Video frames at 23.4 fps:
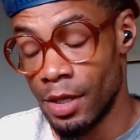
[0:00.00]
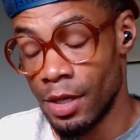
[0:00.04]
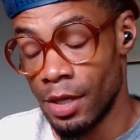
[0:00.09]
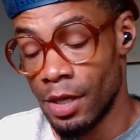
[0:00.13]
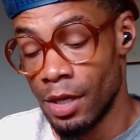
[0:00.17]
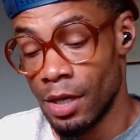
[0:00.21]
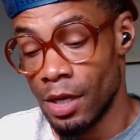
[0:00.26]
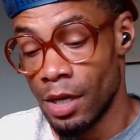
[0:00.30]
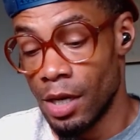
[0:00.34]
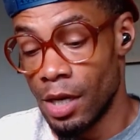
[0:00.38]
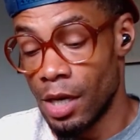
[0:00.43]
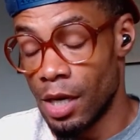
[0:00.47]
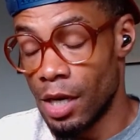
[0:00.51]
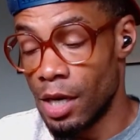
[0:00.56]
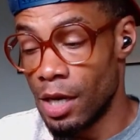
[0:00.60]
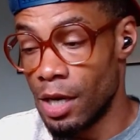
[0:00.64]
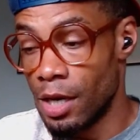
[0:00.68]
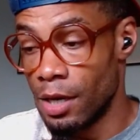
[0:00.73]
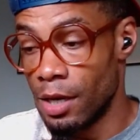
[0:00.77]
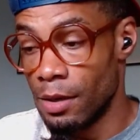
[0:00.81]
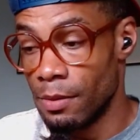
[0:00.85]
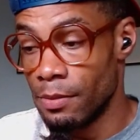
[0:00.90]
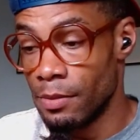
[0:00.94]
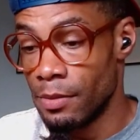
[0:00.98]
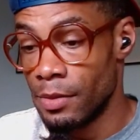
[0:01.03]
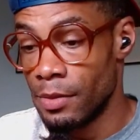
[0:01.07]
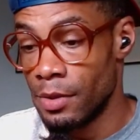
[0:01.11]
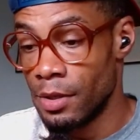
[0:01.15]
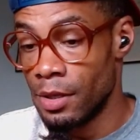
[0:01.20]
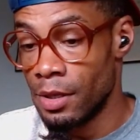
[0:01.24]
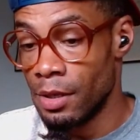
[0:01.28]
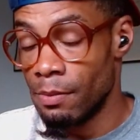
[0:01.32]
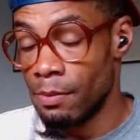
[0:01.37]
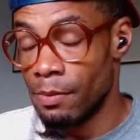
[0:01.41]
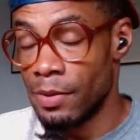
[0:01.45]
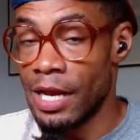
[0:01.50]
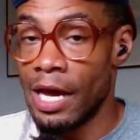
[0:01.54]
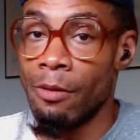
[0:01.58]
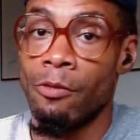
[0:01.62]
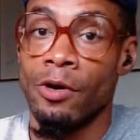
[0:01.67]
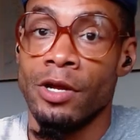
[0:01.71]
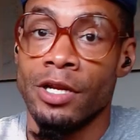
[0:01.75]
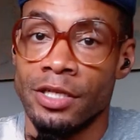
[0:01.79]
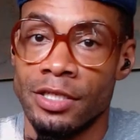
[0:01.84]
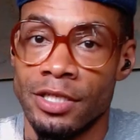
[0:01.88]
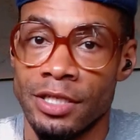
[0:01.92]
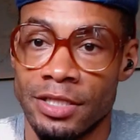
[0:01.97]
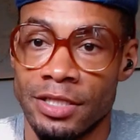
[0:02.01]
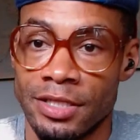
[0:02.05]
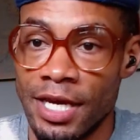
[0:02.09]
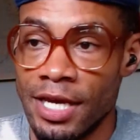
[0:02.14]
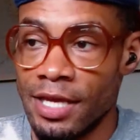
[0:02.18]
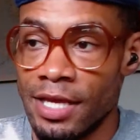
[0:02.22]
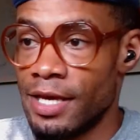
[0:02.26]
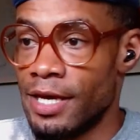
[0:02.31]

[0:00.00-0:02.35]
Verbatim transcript: Um, but I wanted to say that